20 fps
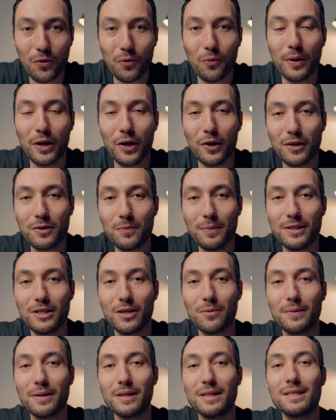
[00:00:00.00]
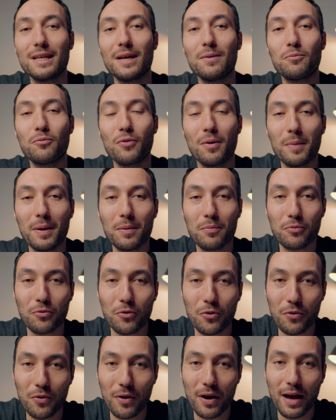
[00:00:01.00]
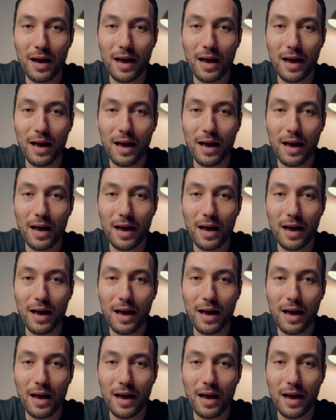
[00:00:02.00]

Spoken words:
we're going to be jumping inside Premiere Pro